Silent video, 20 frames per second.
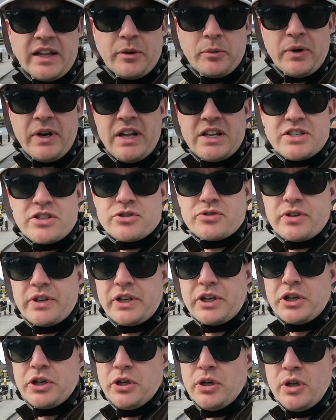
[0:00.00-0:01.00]
And then what else is
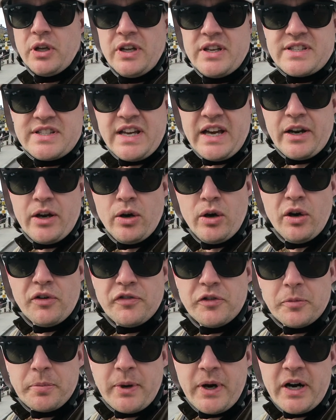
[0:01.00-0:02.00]
really cool is that
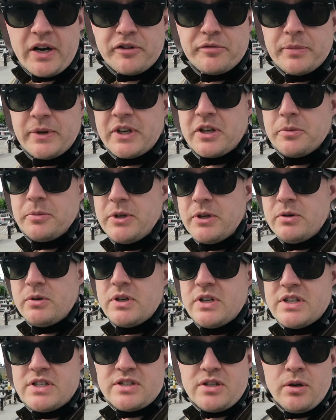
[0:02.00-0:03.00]
awful part of my
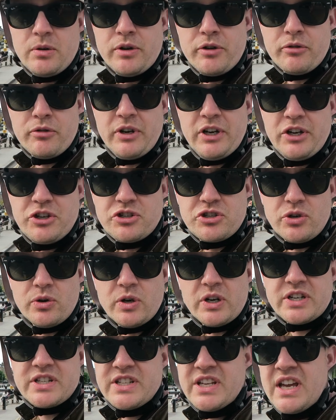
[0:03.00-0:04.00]
commute is only really
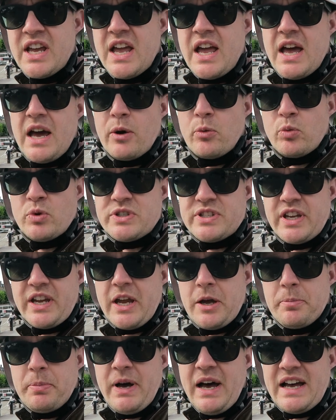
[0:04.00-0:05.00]
short. And once I
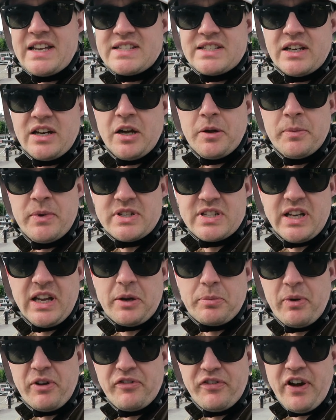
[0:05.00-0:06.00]
get past it, I'm into
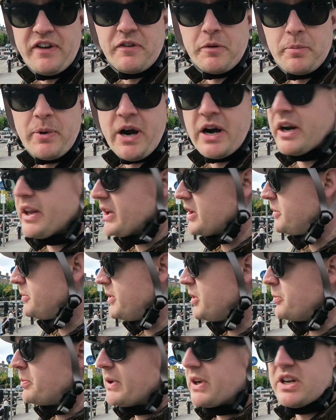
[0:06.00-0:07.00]
like my favorite part of the
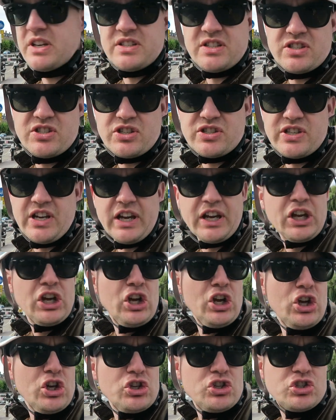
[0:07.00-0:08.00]
commute, because it's just like
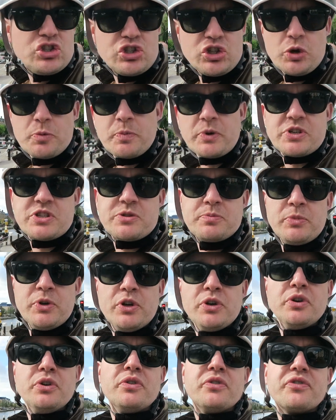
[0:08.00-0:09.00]
super
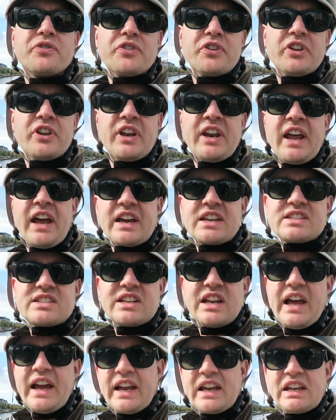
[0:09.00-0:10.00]
smooth for the next
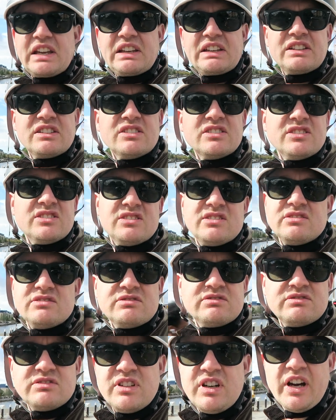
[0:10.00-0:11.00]
like,
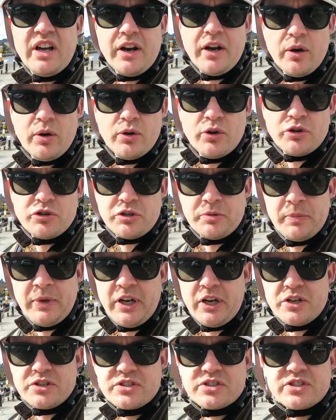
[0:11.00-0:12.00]
I don't know, 100
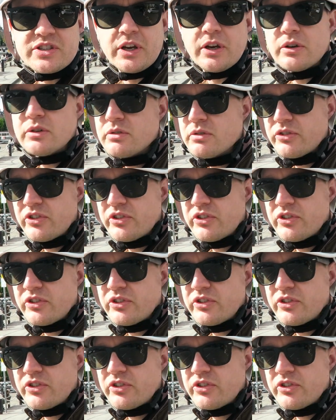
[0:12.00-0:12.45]
meters or so.